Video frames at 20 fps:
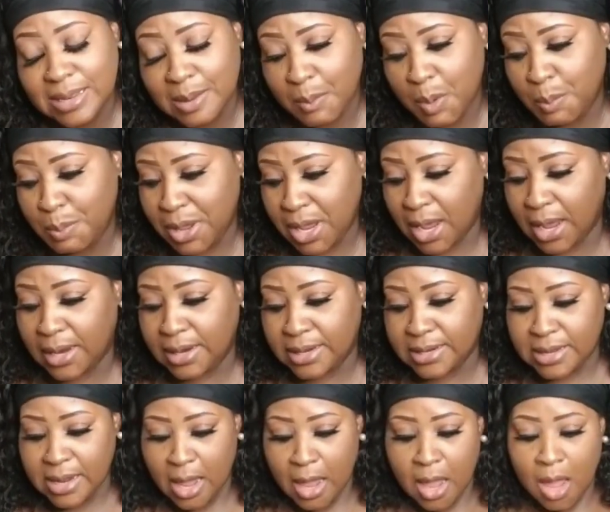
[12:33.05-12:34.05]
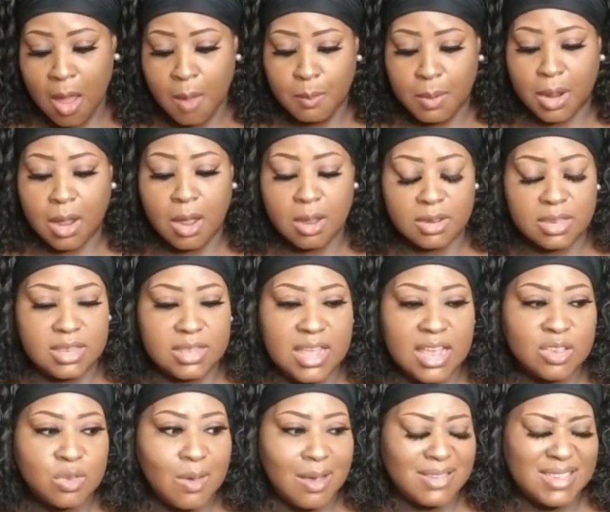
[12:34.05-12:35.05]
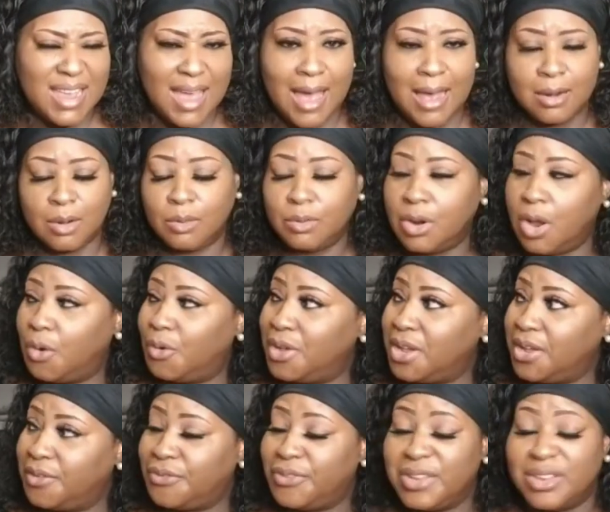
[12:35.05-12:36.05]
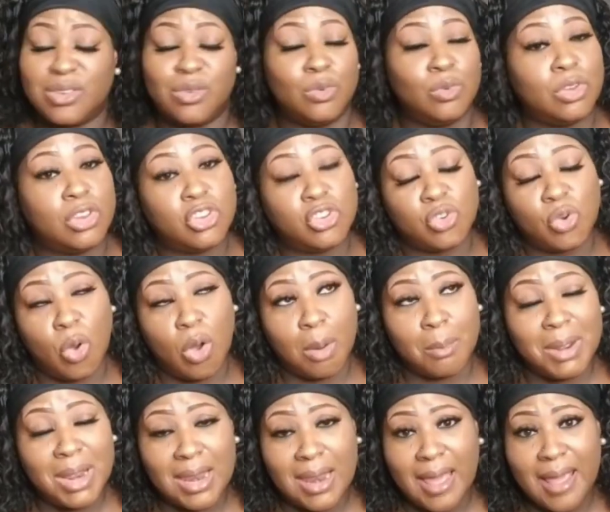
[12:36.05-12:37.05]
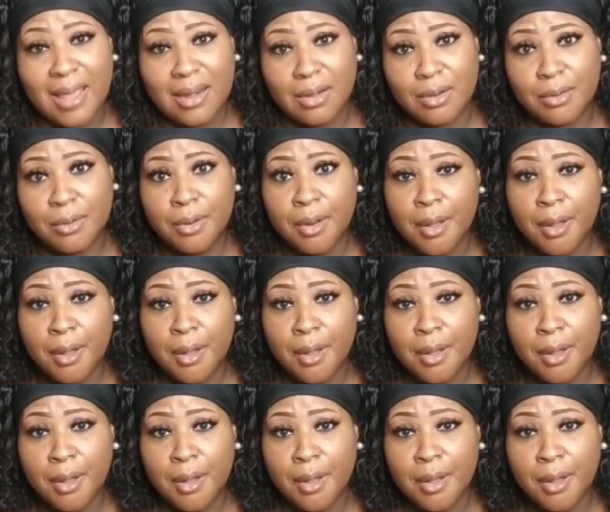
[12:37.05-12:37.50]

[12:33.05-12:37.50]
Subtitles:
I'm gonna be honest, because that's why I said I don't know if it's storming later.